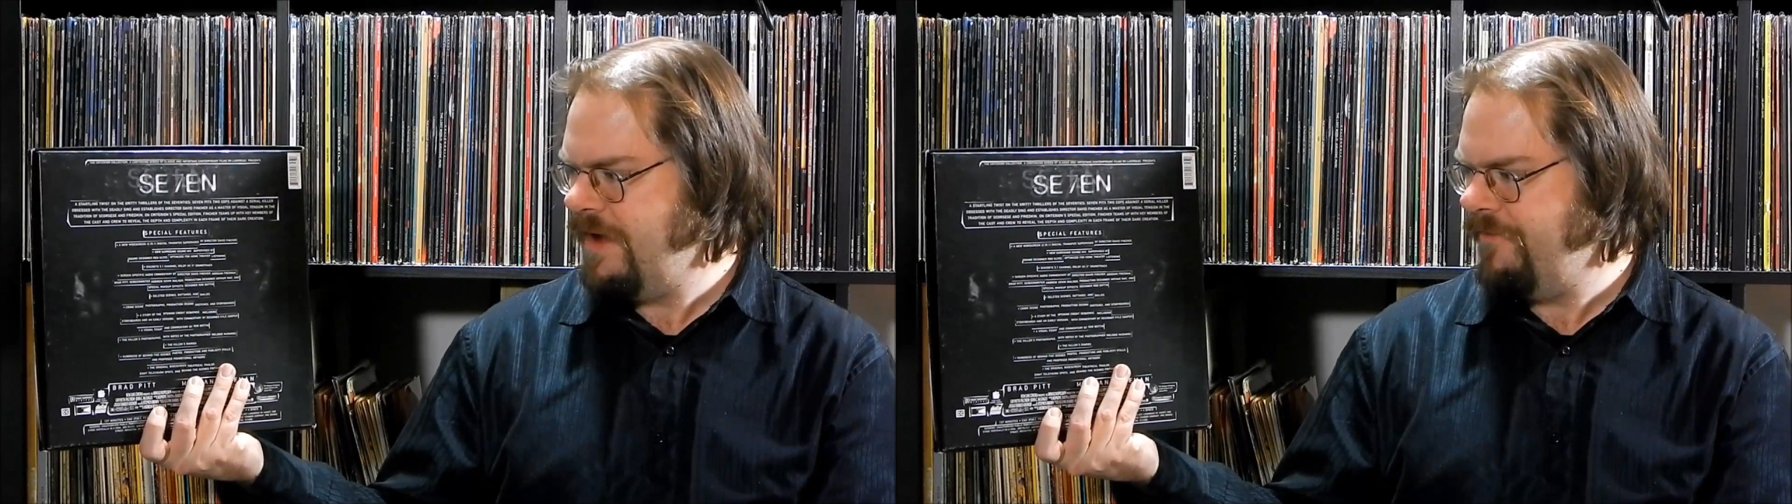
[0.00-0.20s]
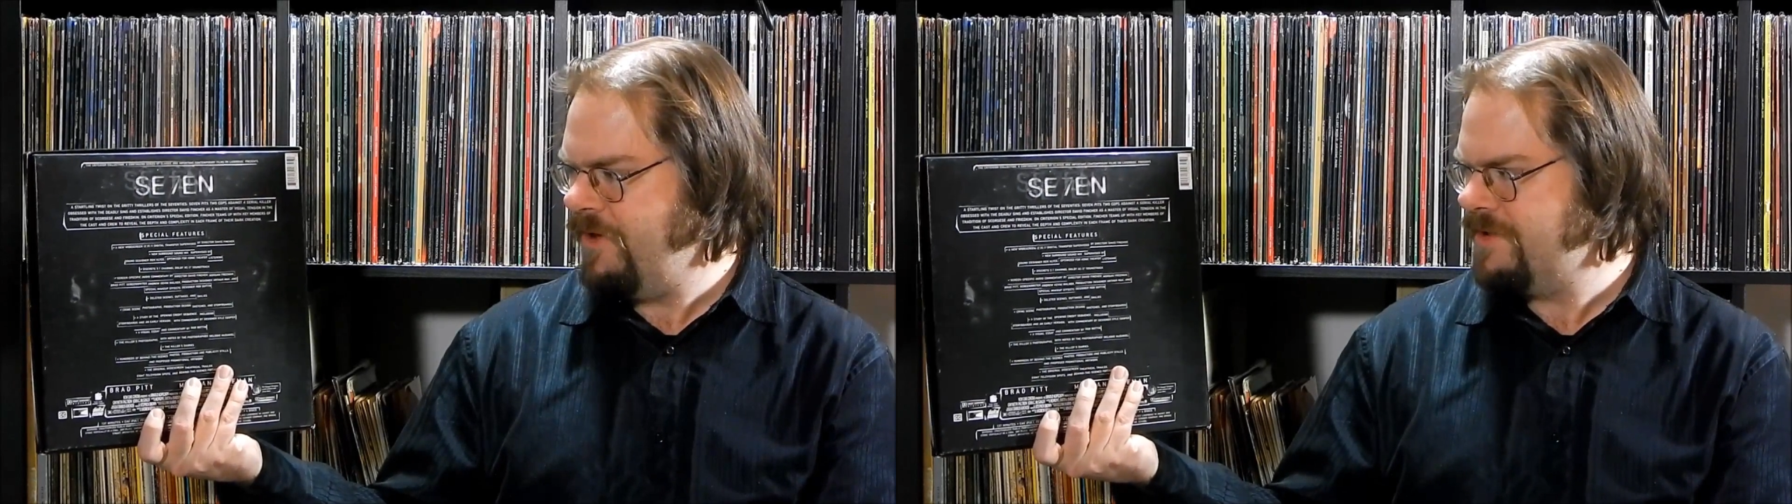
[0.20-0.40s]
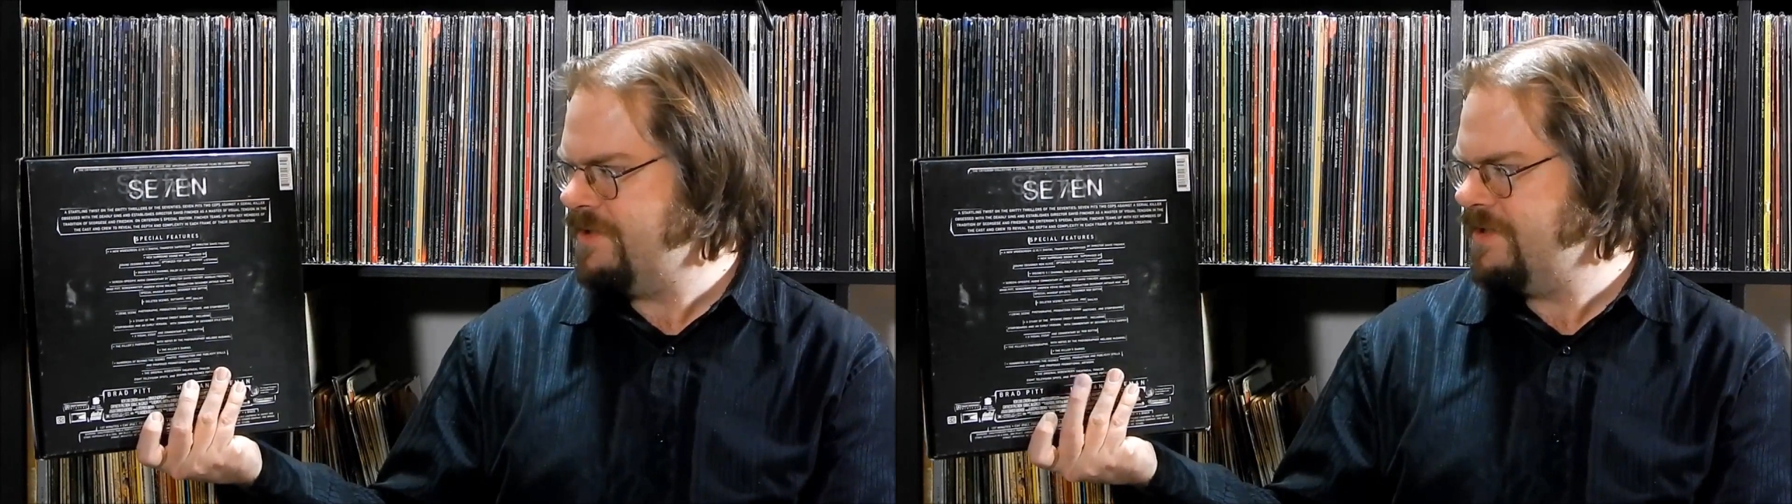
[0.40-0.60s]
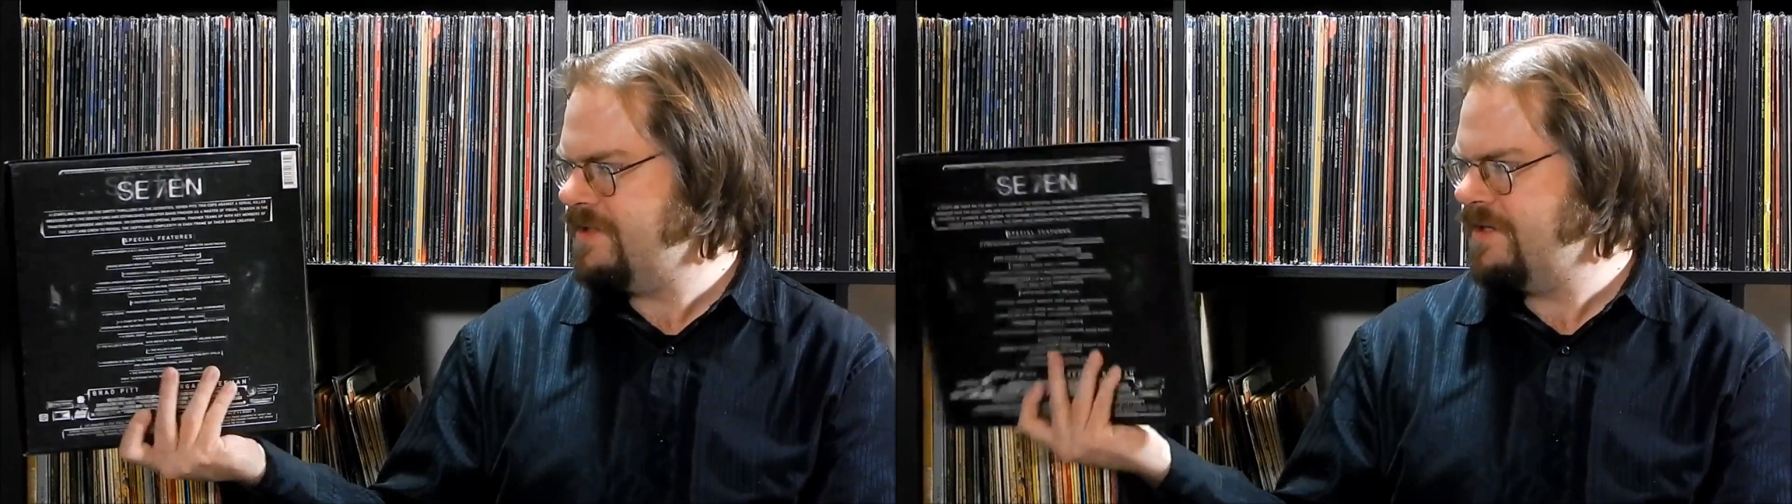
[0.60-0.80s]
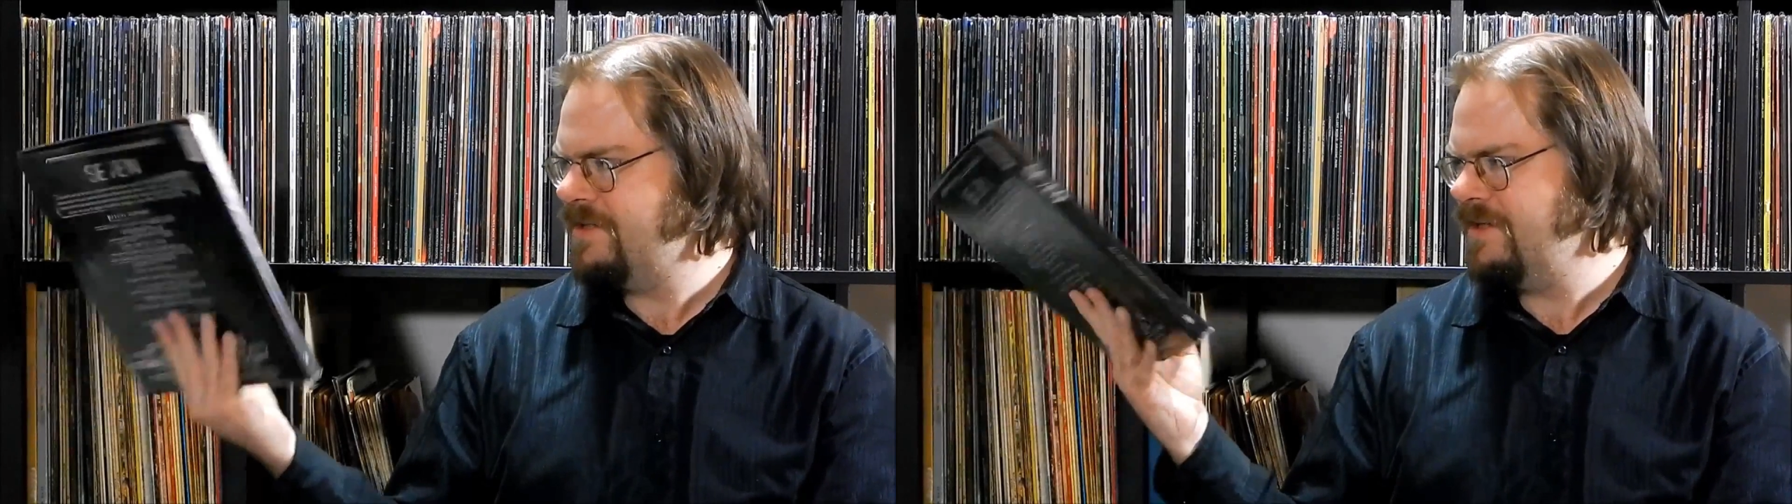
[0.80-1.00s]
I've watched this
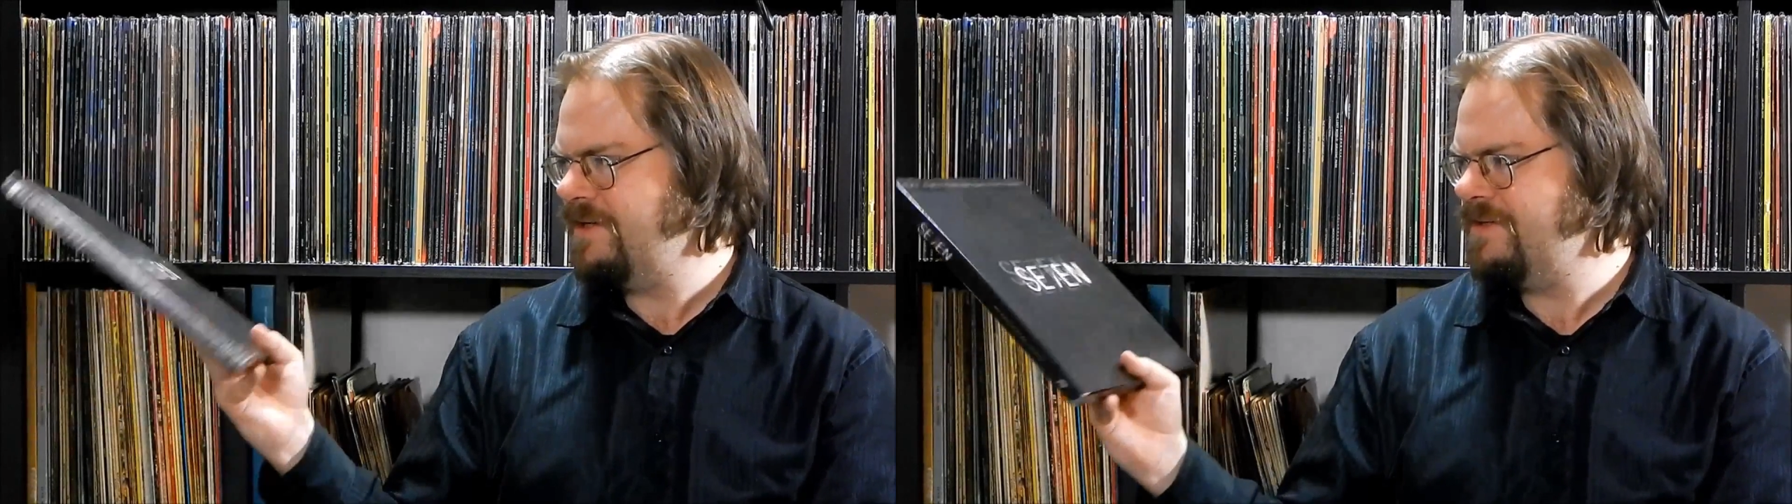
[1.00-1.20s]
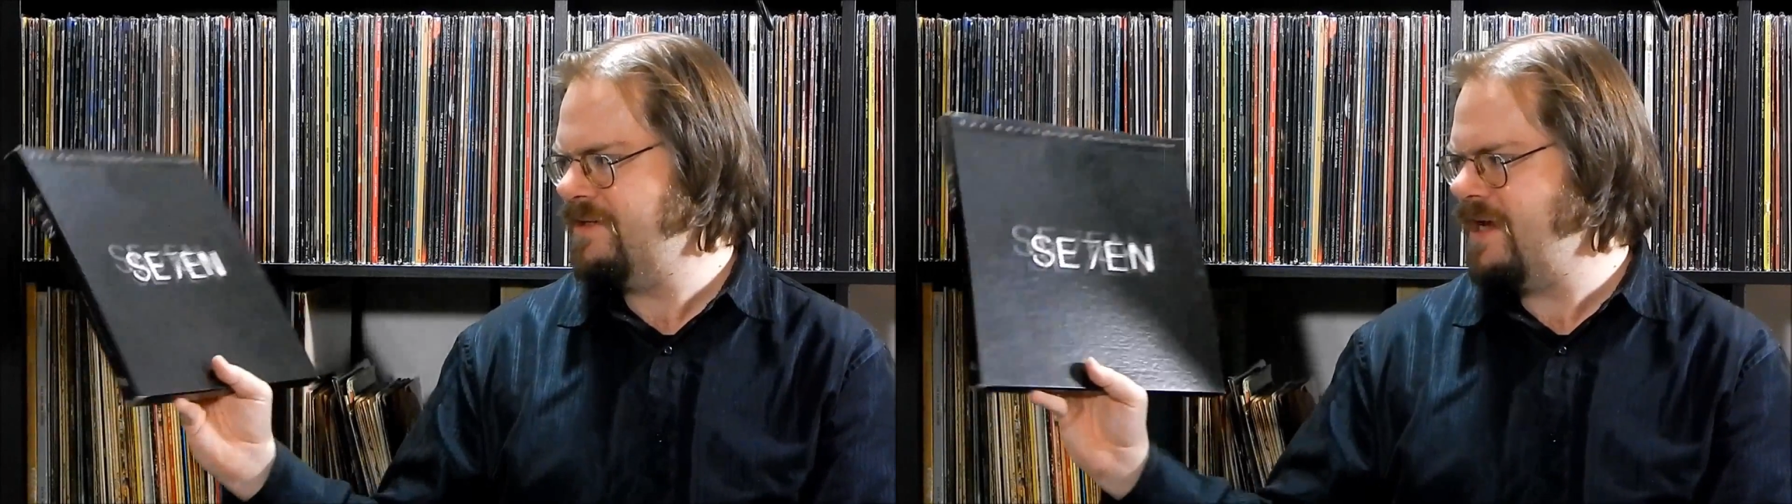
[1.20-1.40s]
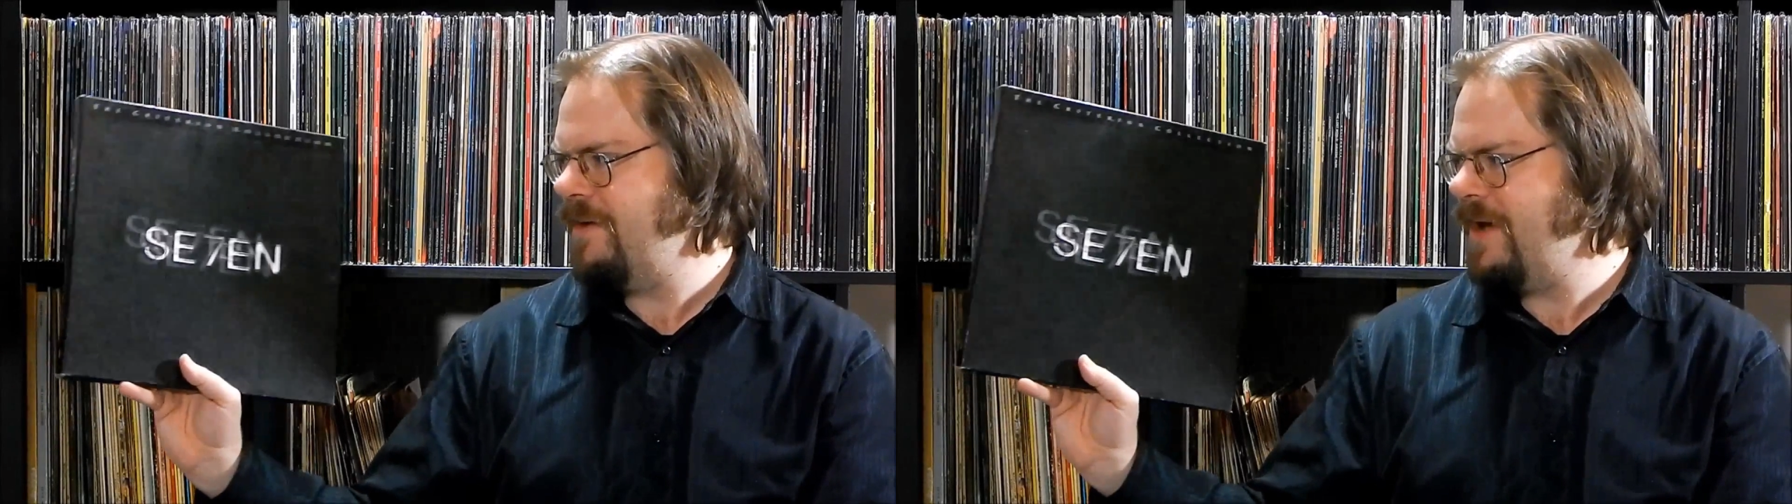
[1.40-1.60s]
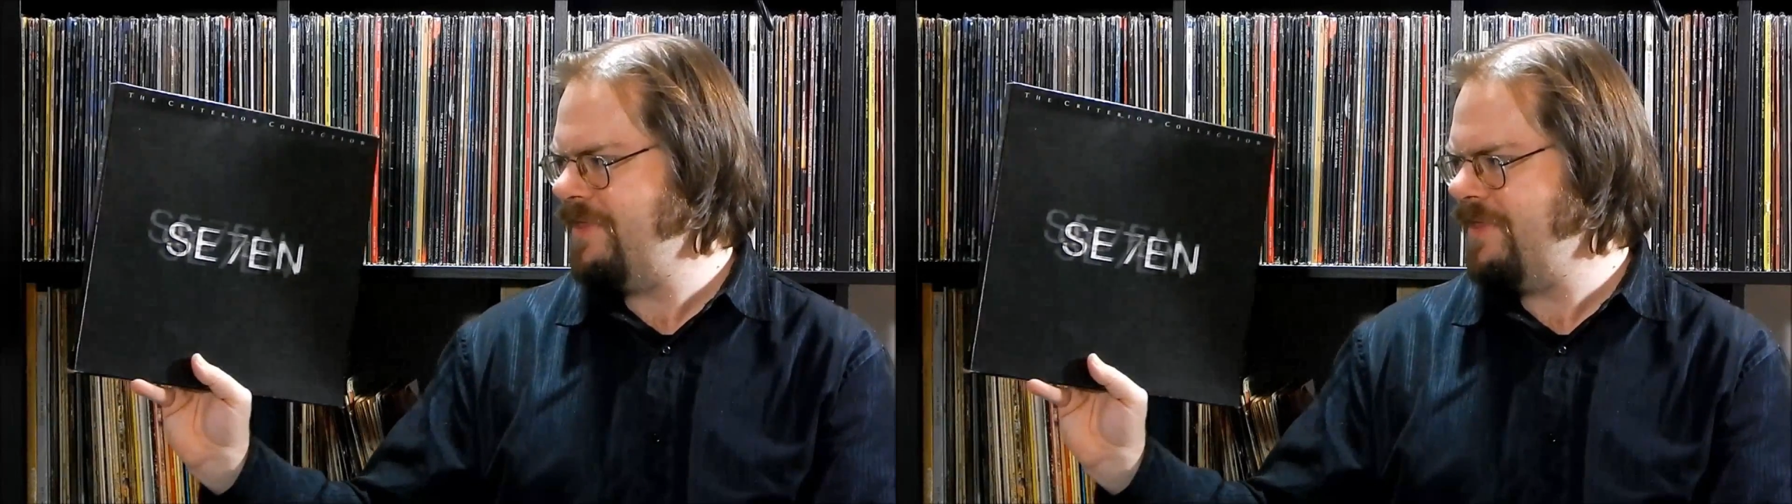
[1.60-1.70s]
tons and tons of time.